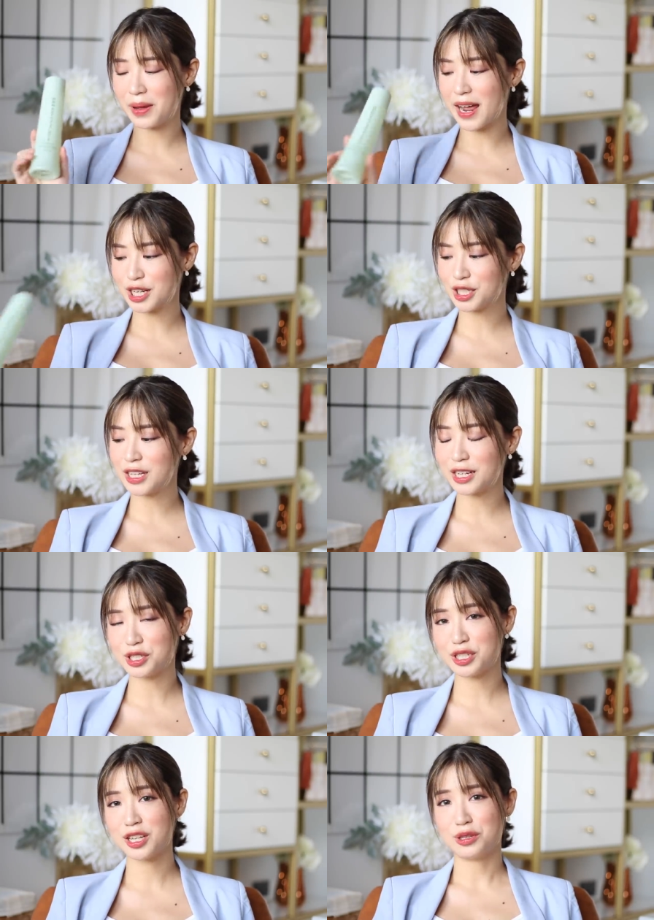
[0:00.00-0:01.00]
but actually I
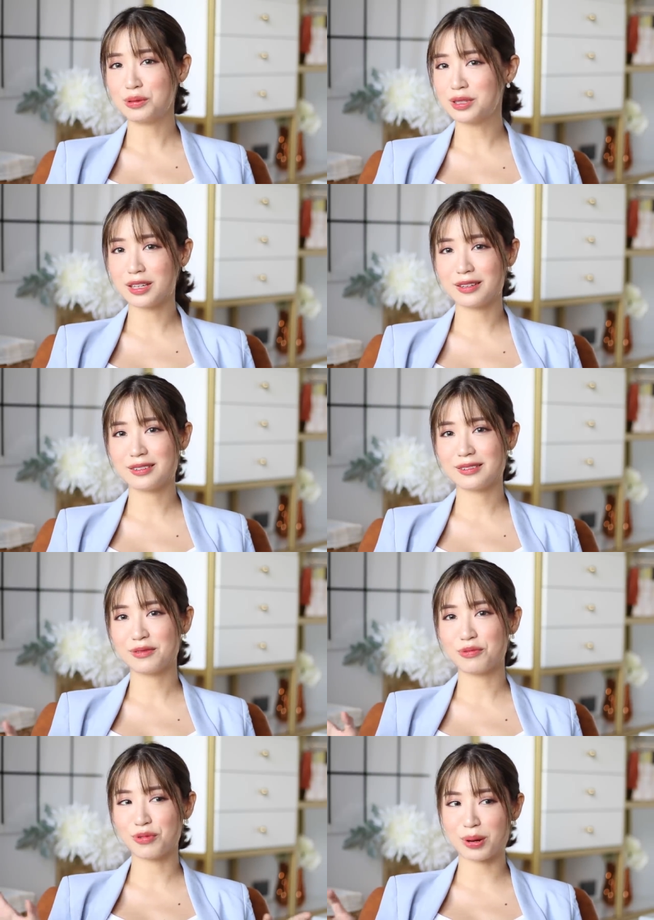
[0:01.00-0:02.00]
just use it
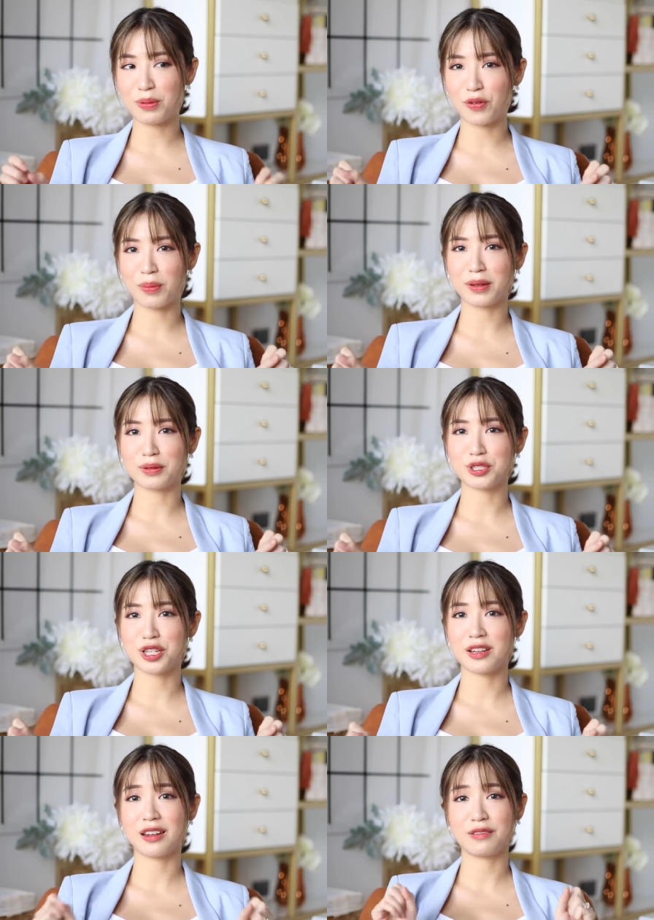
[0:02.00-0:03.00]
right before my
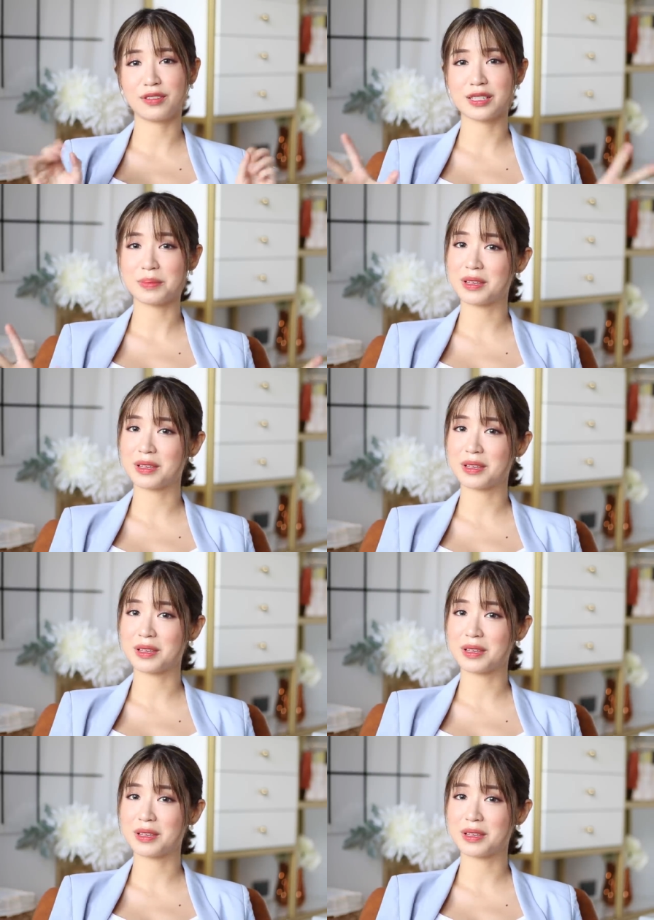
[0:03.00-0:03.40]
lotion, and it feels